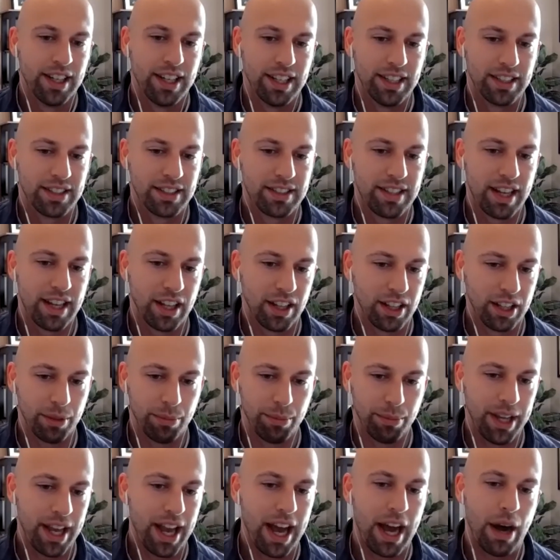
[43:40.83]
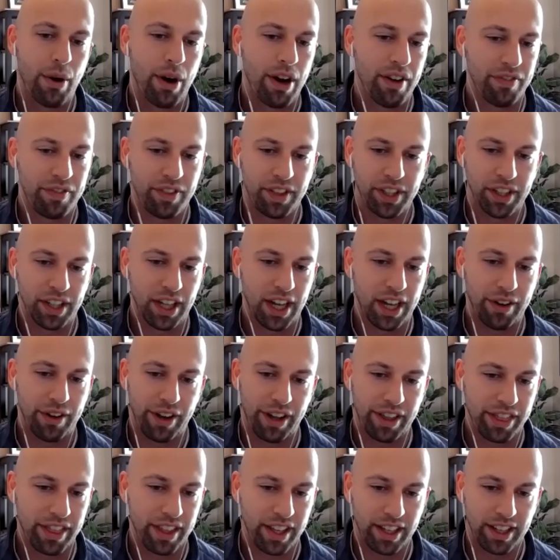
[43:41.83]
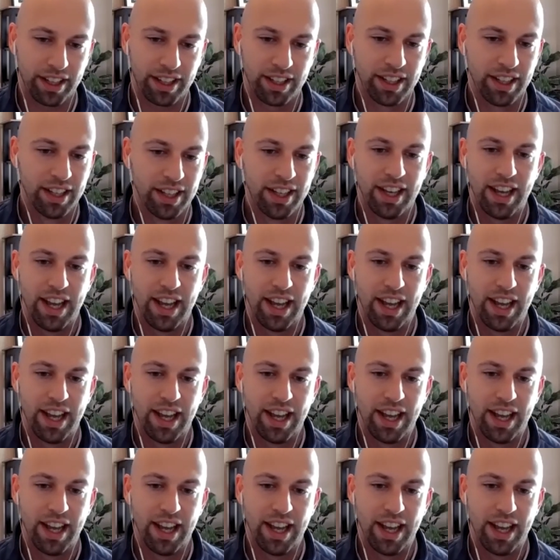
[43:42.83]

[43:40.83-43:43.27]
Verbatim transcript: is telling me how i feel how i think